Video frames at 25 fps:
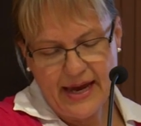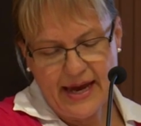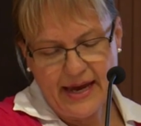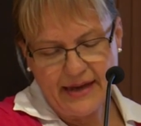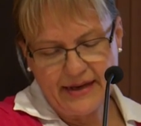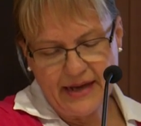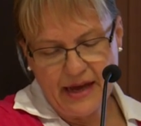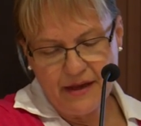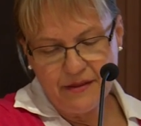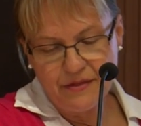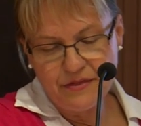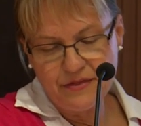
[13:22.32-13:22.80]

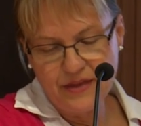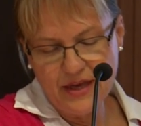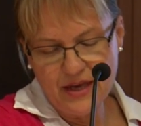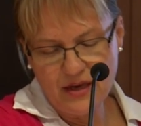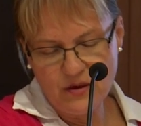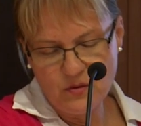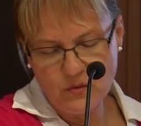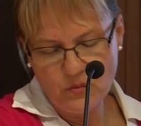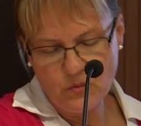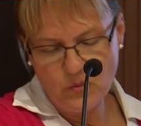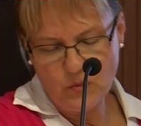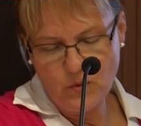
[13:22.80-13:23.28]
And I
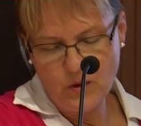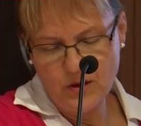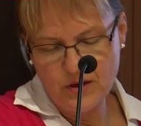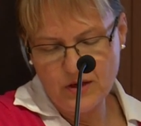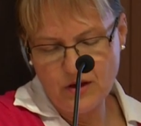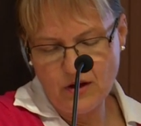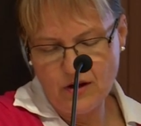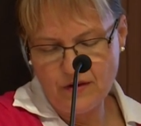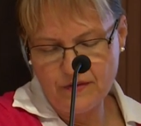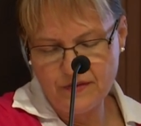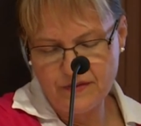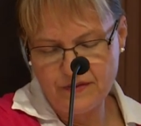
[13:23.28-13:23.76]
think
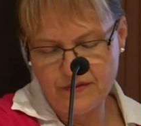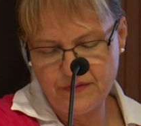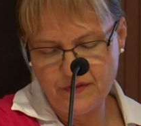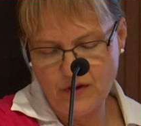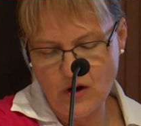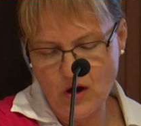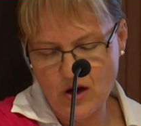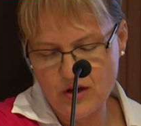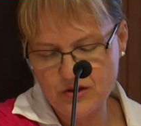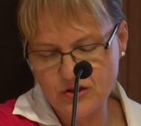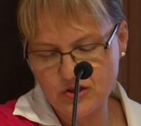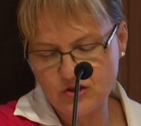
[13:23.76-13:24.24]
one of
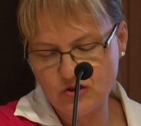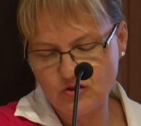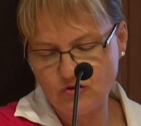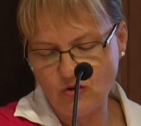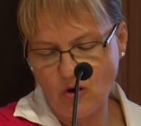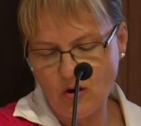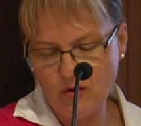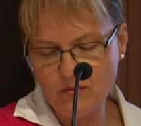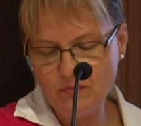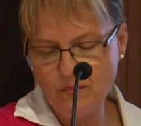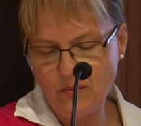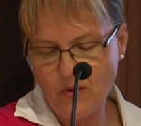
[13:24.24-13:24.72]
her
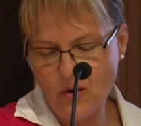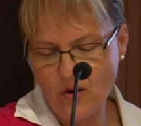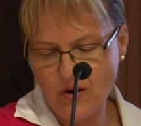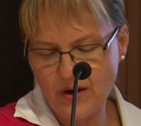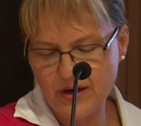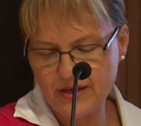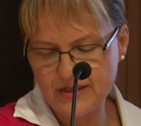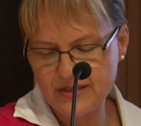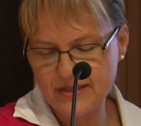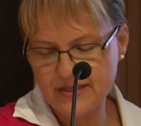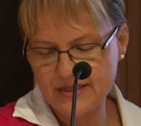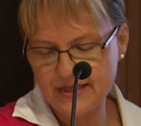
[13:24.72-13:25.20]
strong
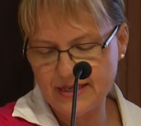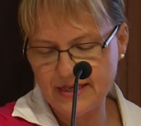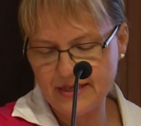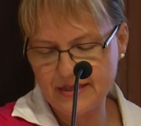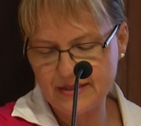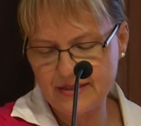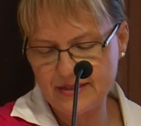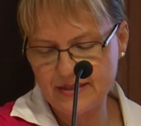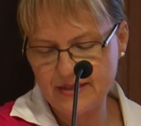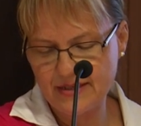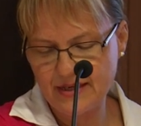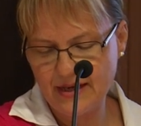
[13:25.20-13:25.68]
points
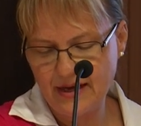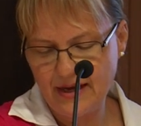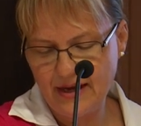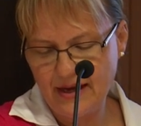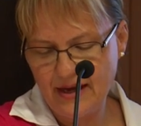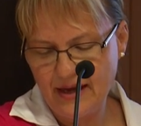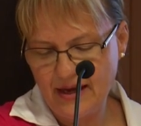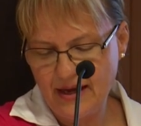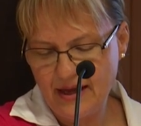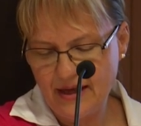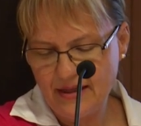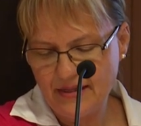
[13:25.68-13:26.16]
is
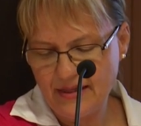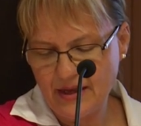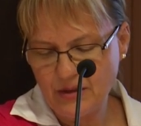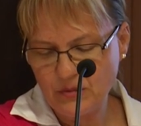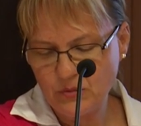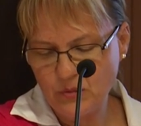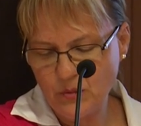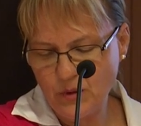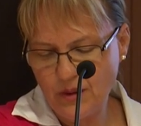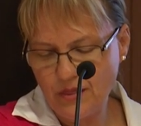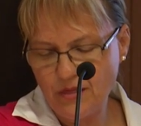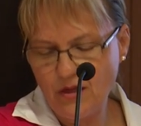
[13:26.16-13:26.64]

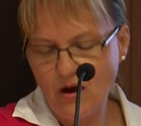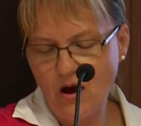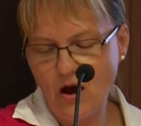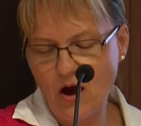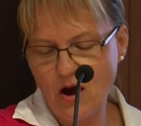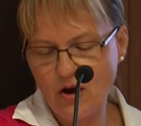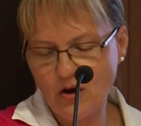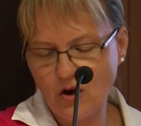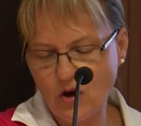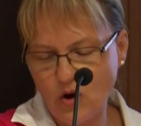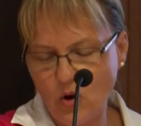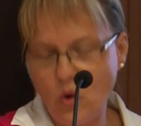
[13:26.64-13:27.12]
that with
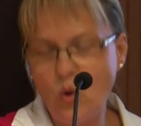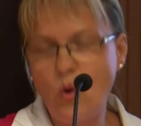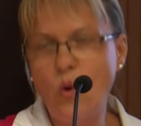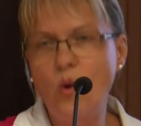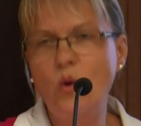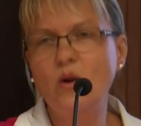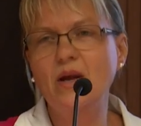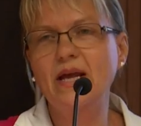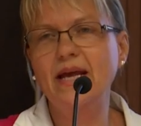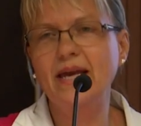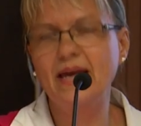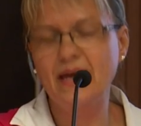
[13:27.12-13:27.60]
her
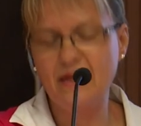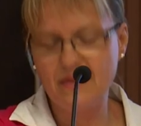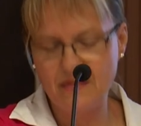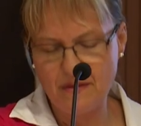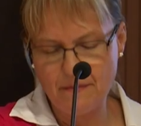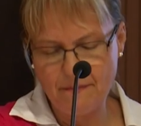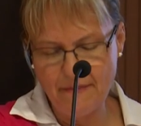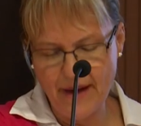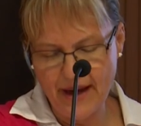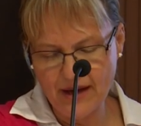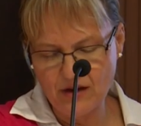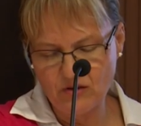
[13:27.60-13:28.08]
calling in
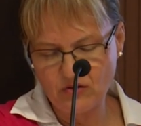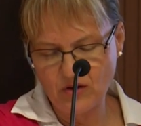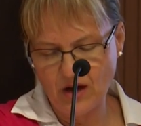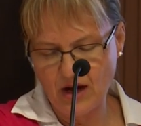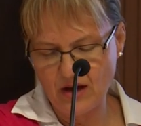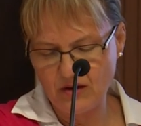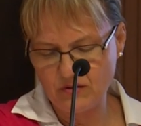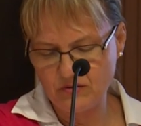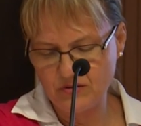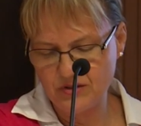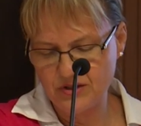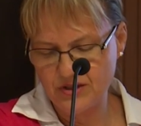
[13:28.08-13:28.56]
the
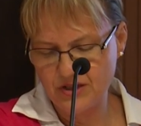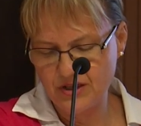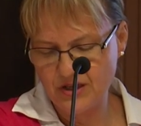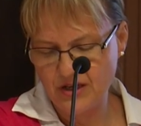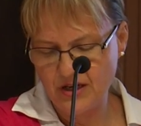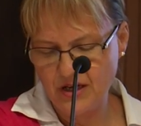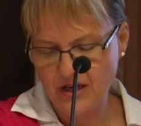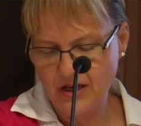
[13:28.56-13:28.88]
background,